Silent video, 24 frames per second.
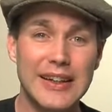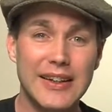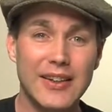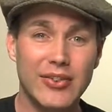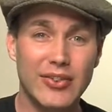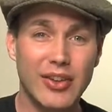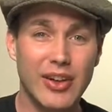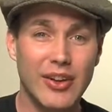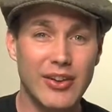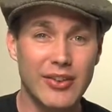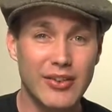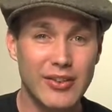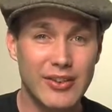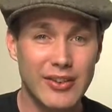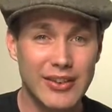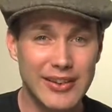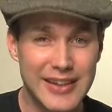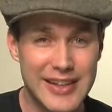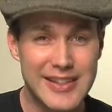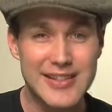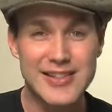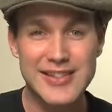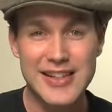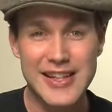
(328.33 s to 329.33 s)
So
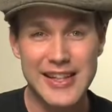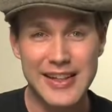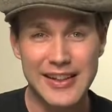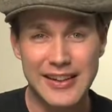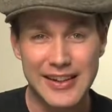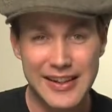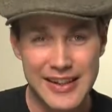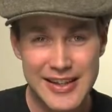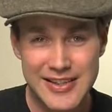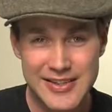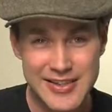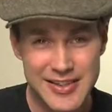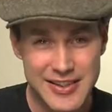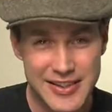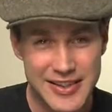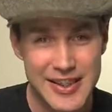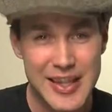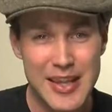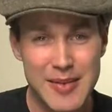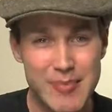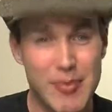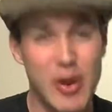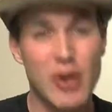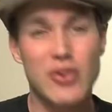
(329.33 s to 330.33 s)
listening is
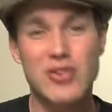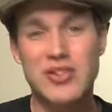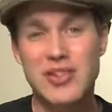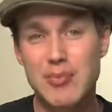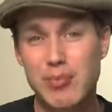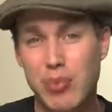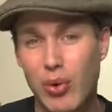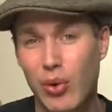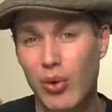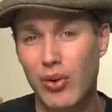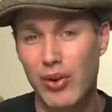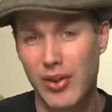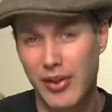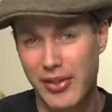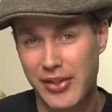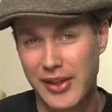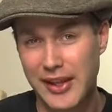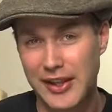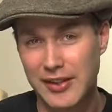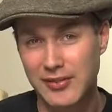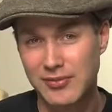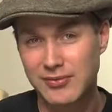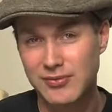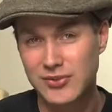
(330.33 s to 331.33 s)
the most important
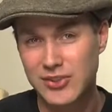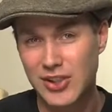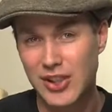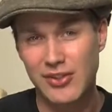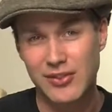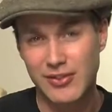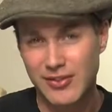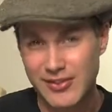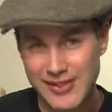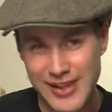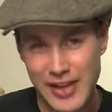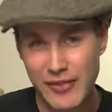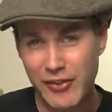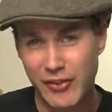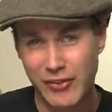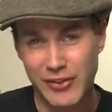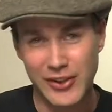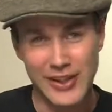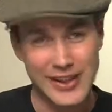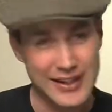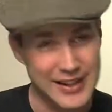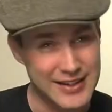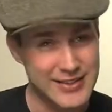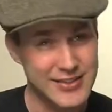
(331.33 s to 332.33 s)
thing. So never
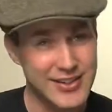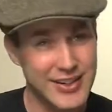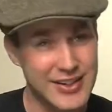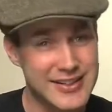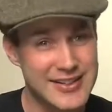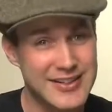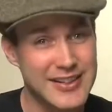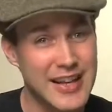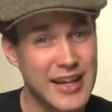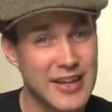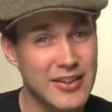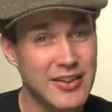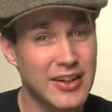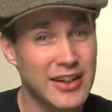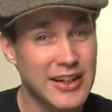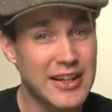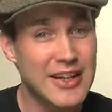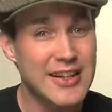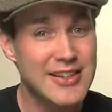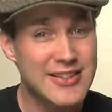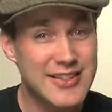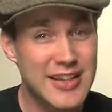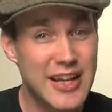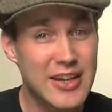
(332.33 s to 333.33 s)
forget that. So that's
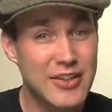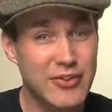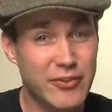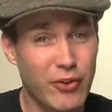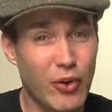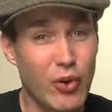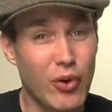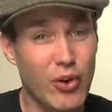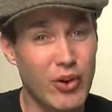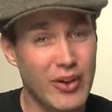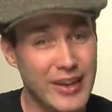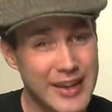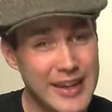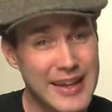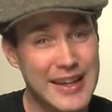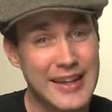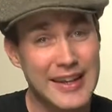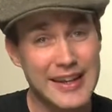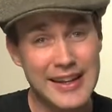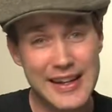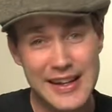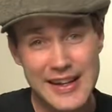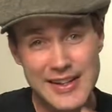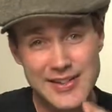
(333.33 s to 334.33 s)
stage 4
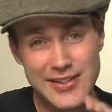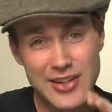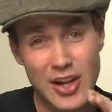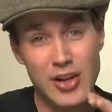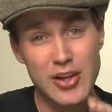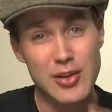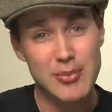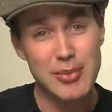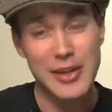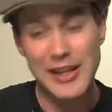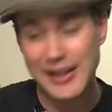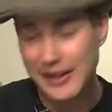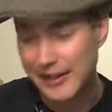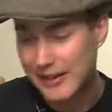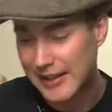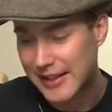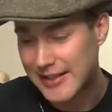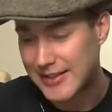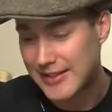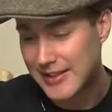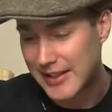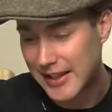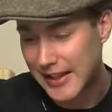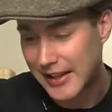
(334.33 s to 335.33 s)
here is going to be
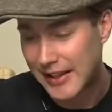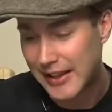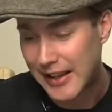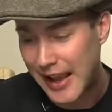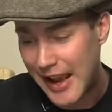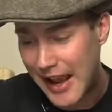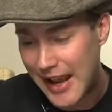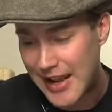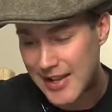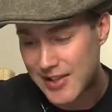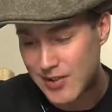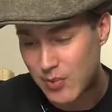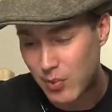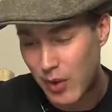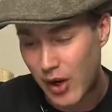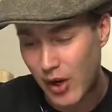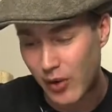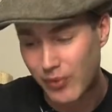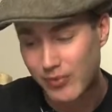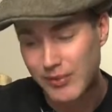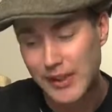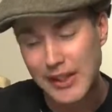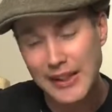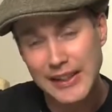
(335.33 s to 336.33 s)
listening as
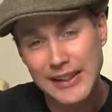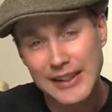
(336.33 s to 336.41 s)
well.